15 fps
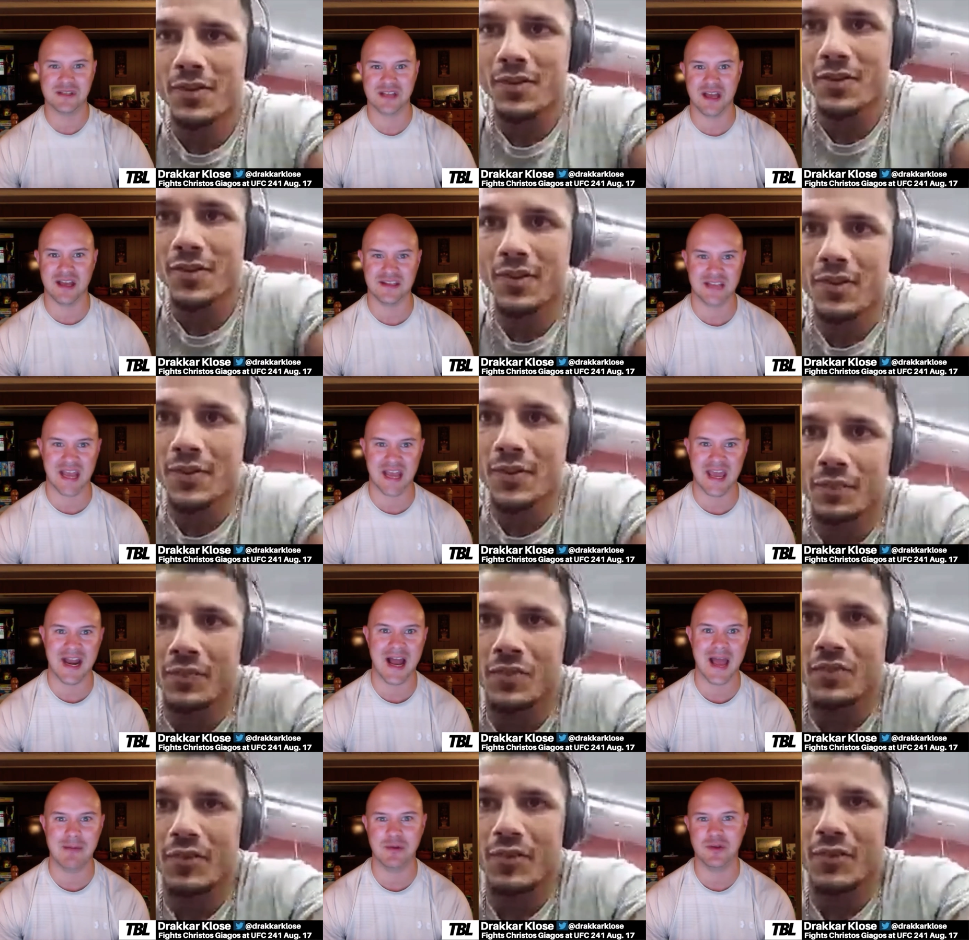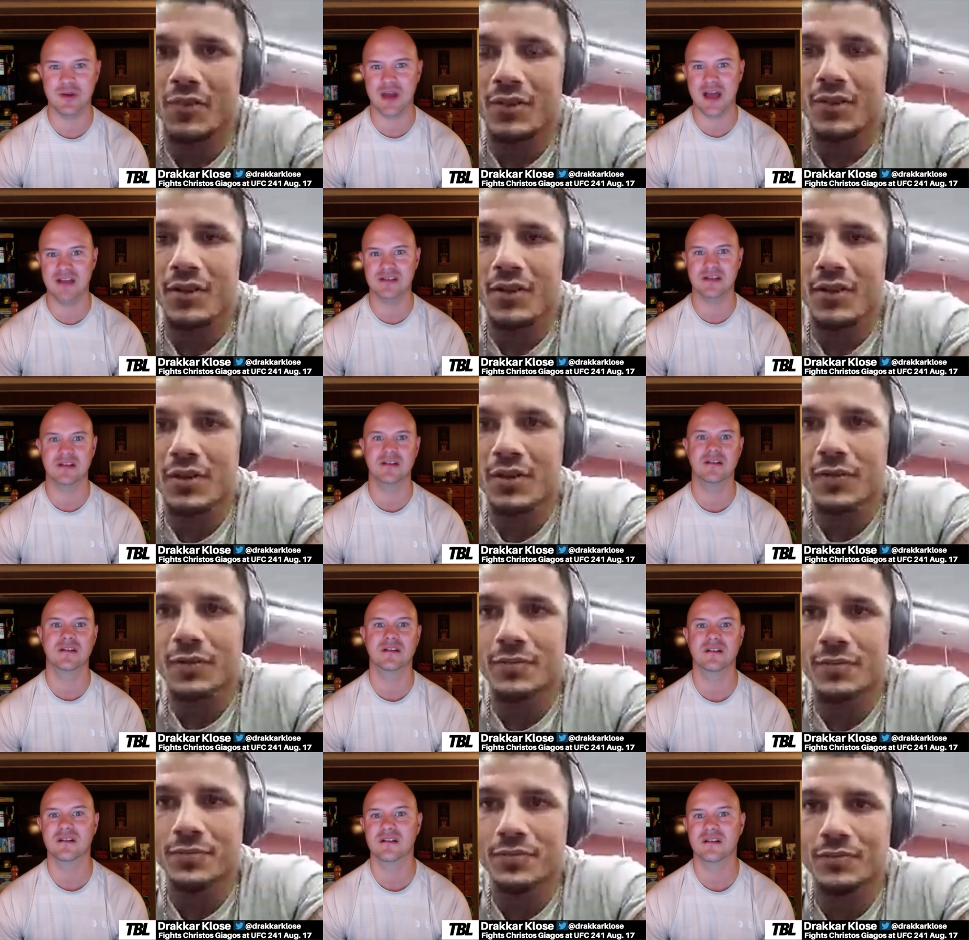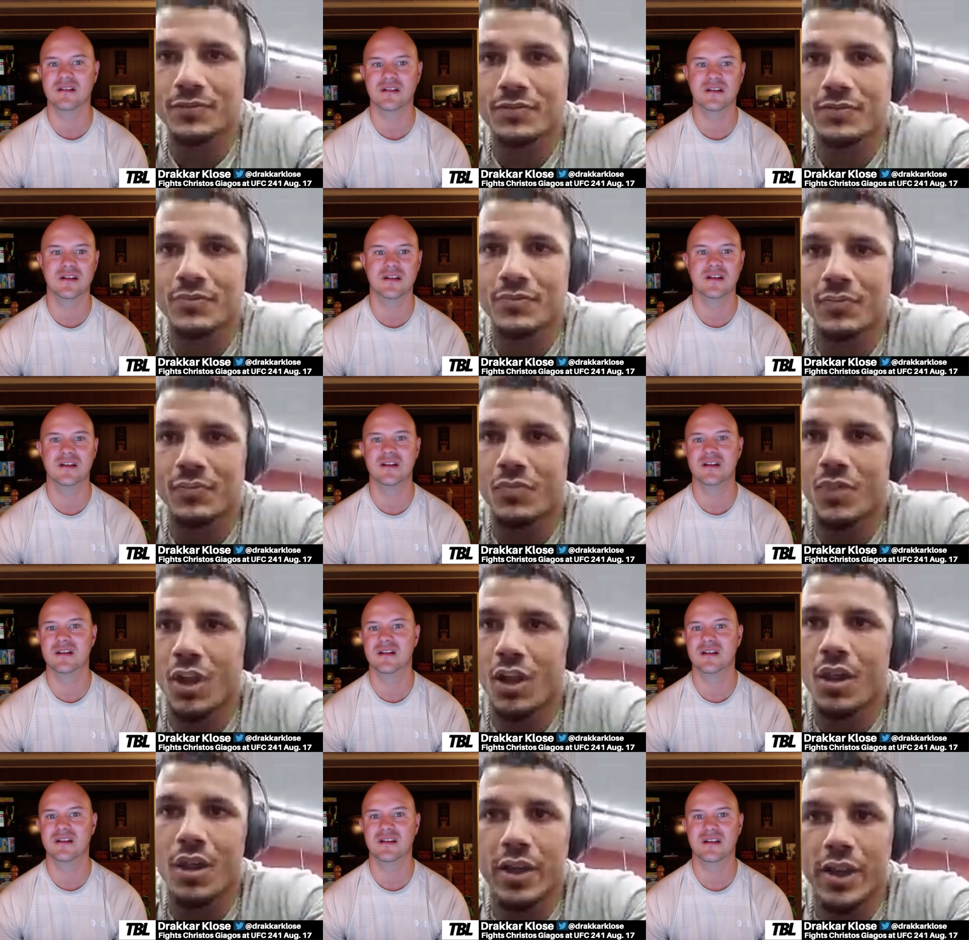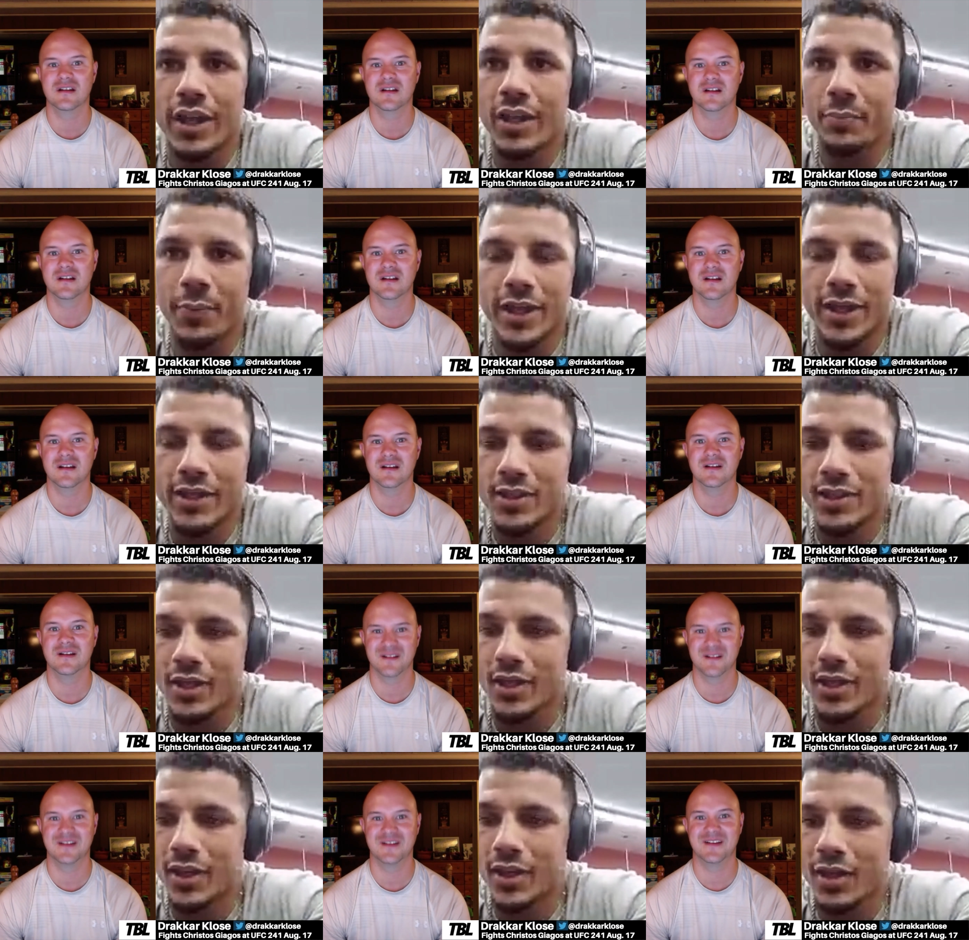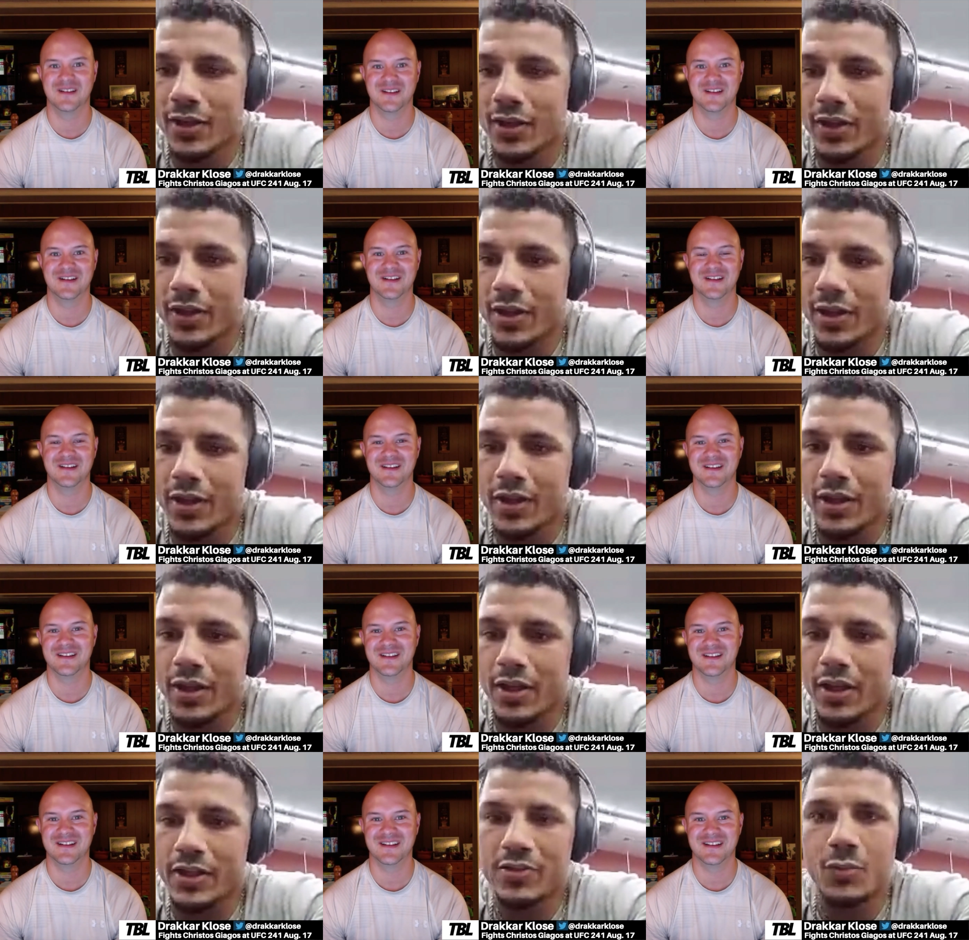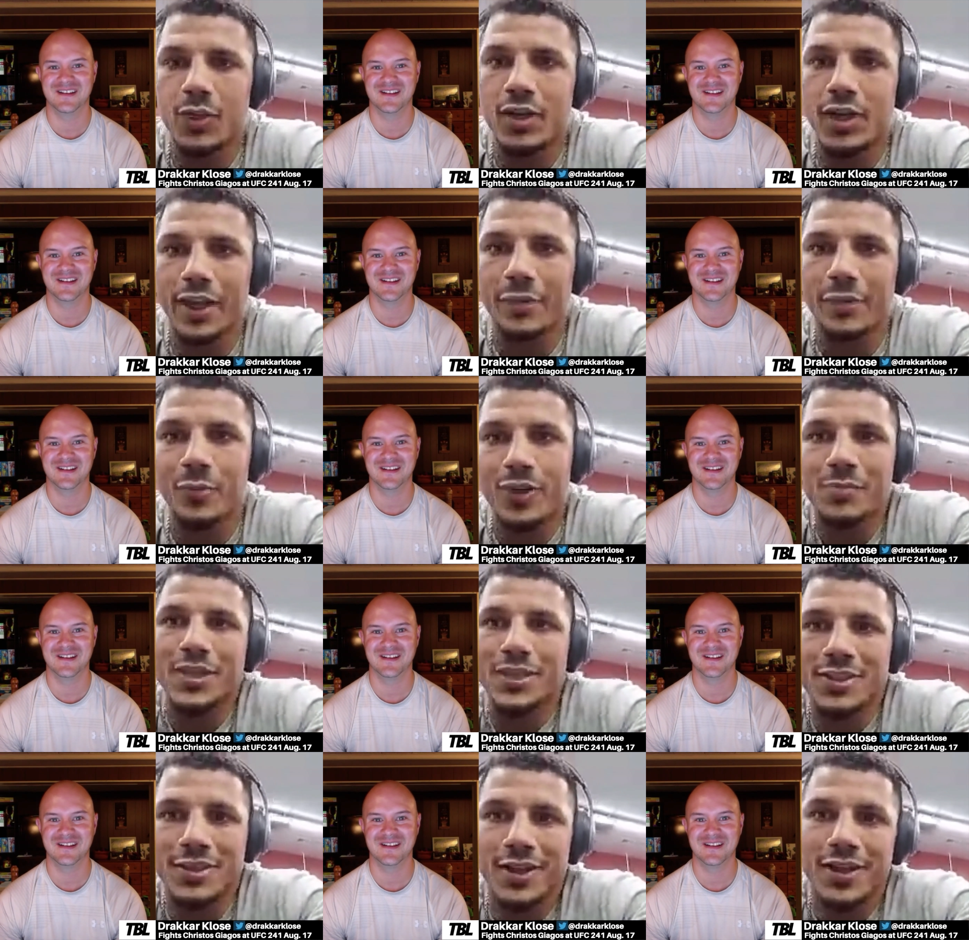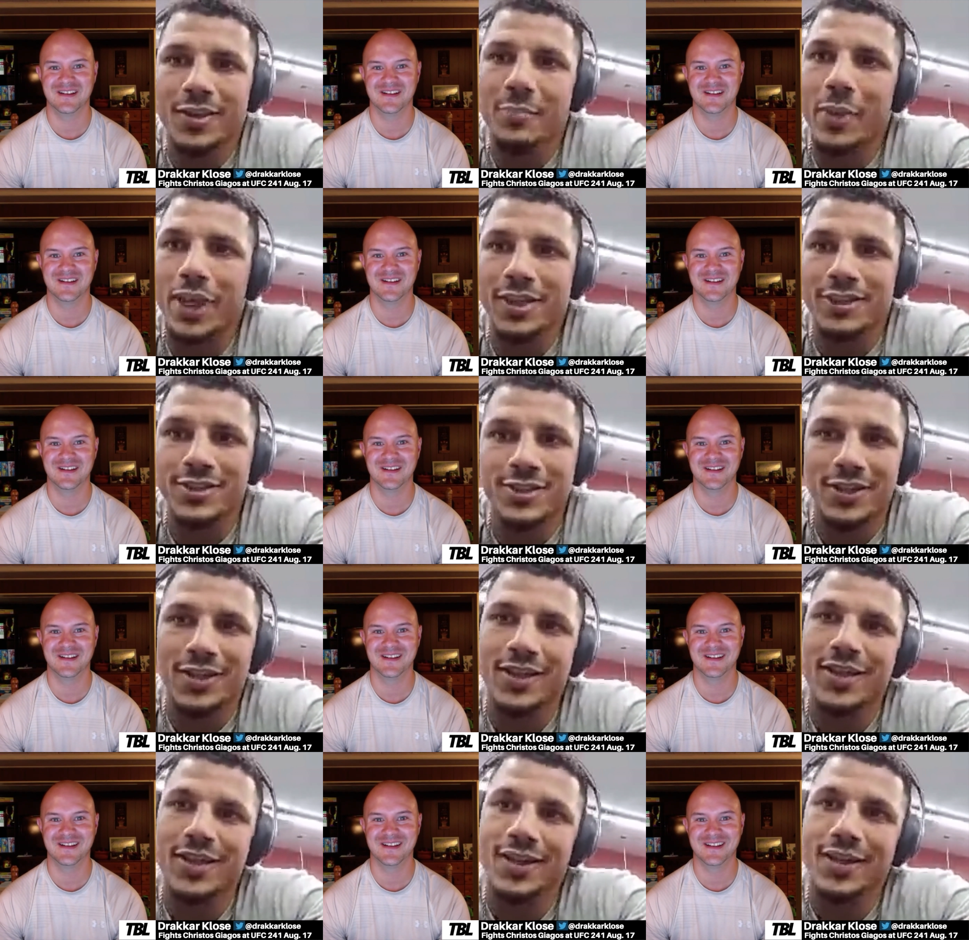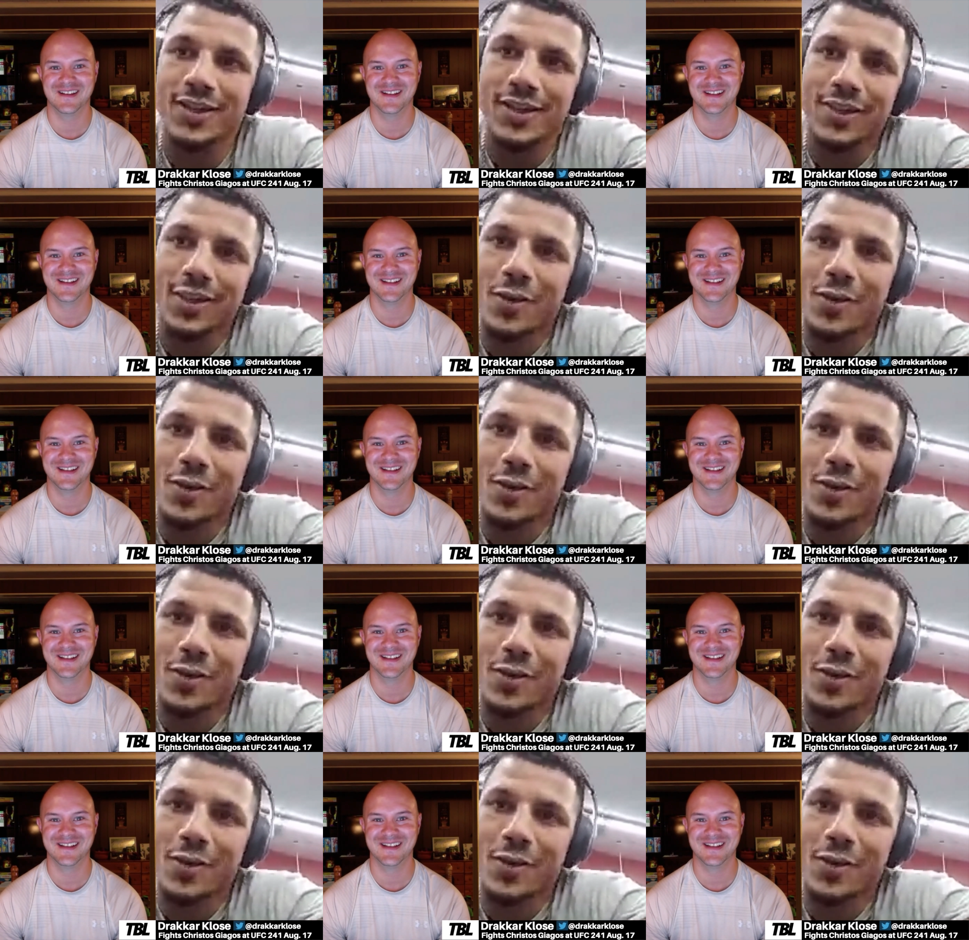Speaker 1: to, to Anaheim with you guys?
Speaker 2: Oh yeah, man. He's uh he's one of like one of my uh, main uh,